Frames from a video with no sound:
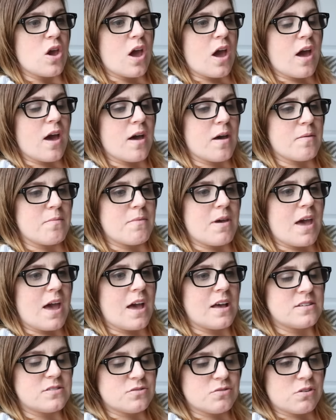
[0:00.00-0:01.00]

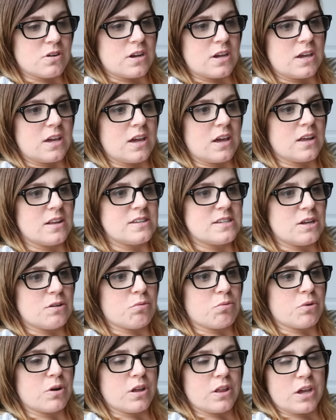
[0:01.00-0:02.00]
Esri did
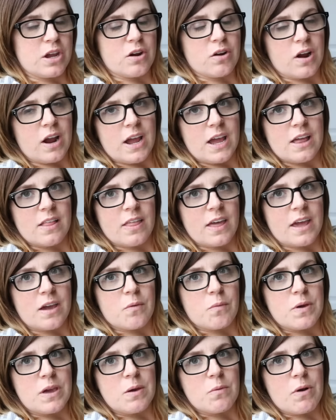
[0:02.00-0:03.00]
really great.
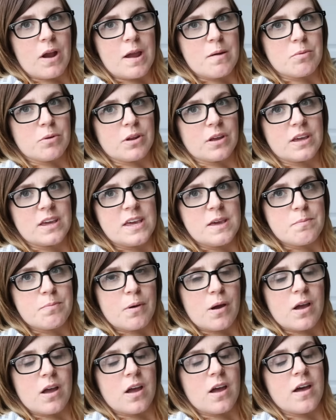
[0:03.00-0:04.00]
Like, we were able to keep
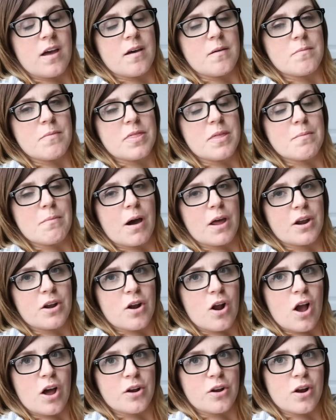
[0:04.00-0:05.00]
the
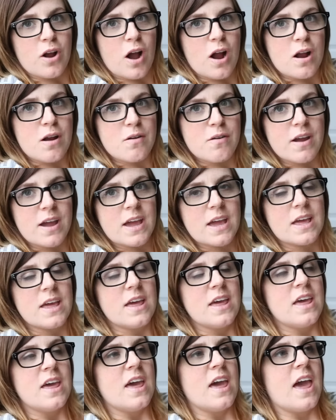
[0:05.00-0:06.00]
monitor on her heart rate
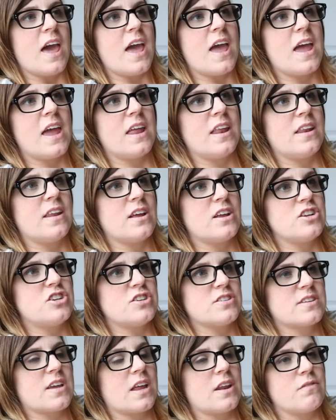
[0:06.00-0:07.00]
and
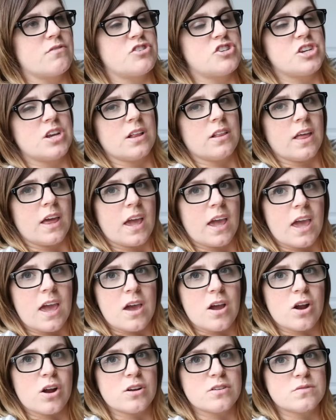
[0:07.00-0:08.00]
just kind of chilling.
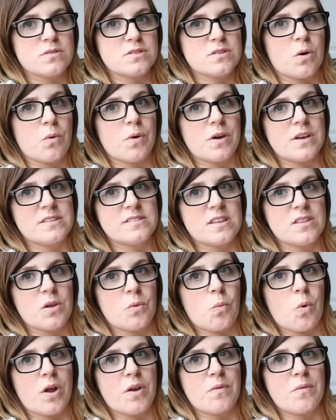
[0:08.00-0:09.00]
Hers was always in
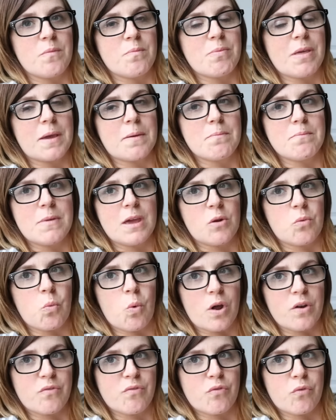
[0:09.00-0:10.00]
the mid
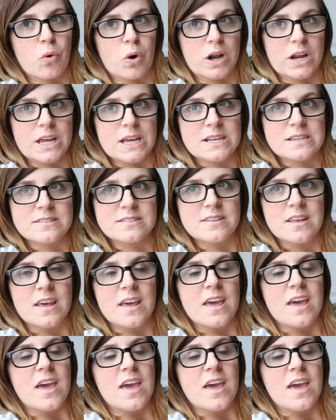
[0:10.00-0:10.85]
140s,